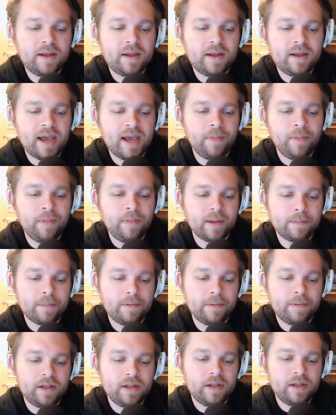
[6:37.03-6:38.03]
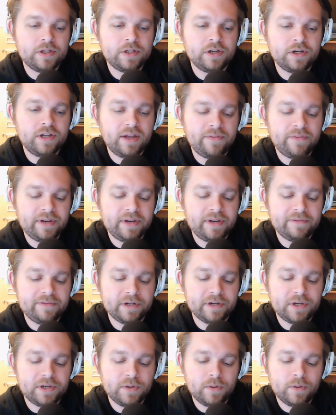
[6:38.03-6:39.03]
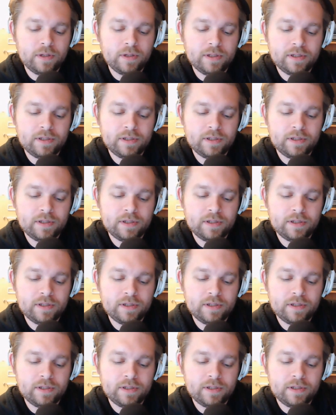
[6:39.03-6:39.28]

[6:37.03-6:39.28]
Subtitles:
AdBlock Plus or do you have a different tool?